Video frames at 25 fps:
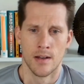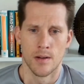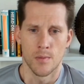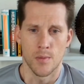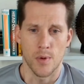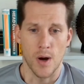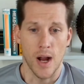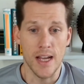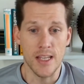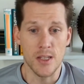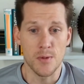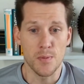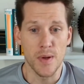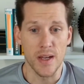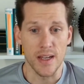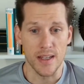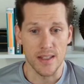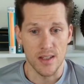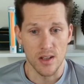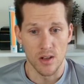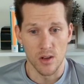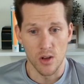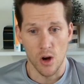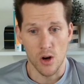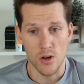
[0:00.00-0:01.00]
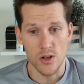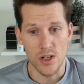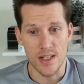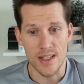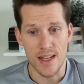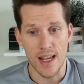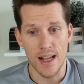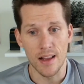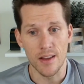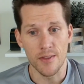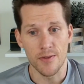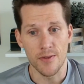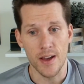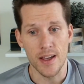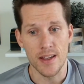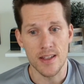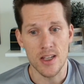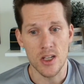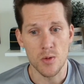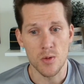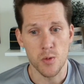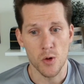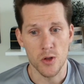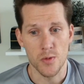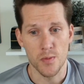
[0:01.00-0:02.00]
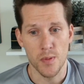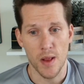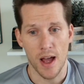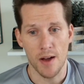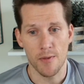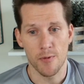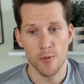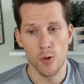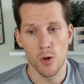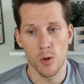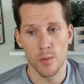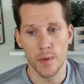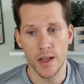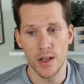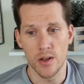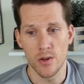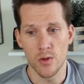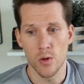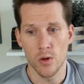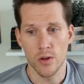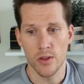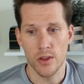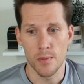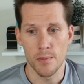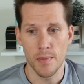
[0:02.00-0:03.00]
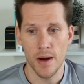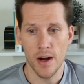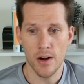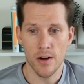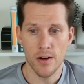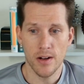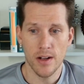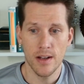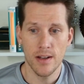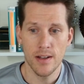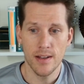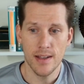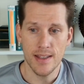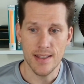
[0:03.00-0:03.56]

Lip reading: PrizePicks, the largest daily fantasy sports platform in North America,